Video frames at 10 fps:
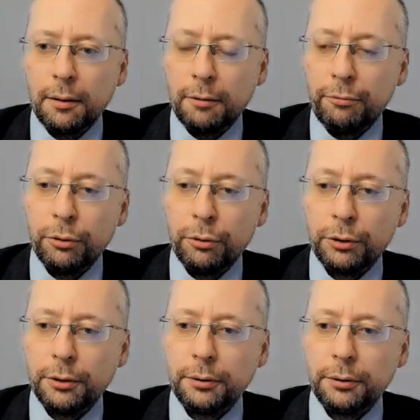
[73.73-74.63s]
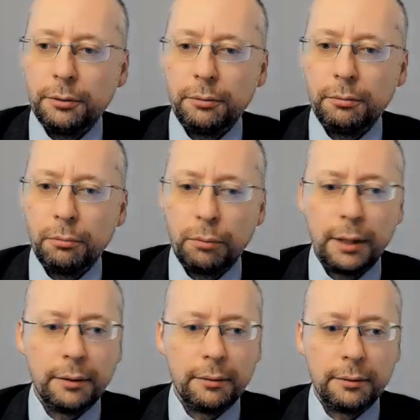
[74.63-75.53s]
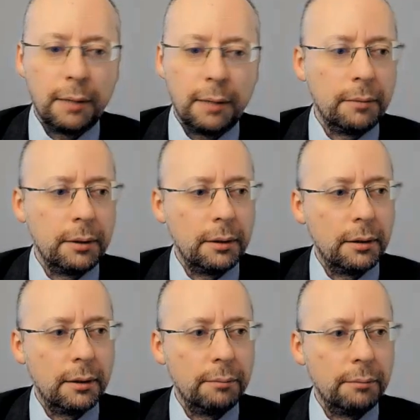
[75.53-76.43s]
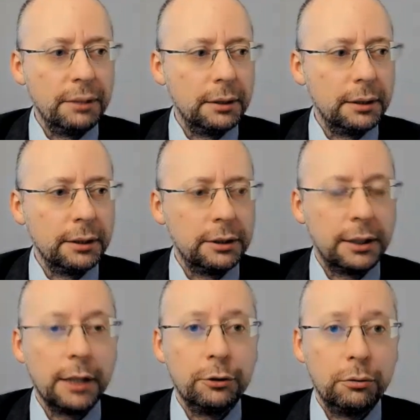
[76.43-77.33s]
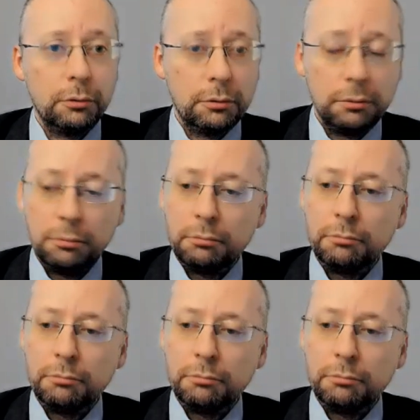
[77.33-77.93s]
First, when some meeting is scheduled,